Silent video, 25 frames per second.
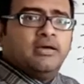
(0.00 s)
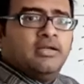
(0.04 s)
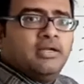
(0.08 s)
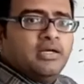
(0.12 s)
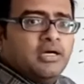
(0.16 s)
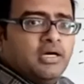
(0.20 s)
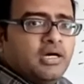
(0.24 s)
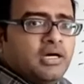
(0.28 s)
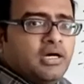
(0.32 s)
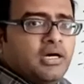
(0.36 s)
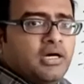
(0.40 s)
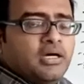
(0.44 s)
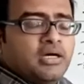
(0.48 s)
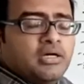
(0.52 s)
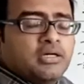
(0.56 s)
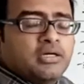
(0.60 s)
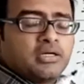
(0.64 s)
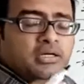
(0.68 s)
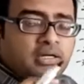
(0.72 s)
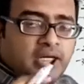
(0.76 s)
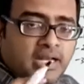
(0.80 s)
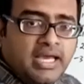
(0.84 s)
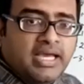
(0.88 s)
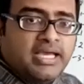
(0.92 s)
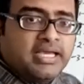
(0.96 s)

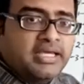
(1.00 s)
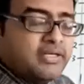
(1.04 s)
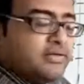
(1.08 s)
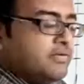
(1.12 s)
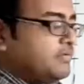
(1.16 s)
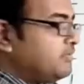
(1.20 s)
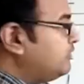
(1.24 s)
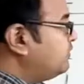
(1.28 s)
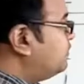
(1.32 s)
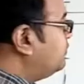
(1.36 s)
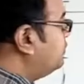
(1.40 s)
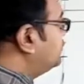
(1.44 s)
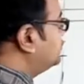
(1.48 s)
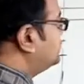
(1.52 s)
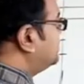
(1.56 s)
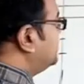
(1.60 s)
line whose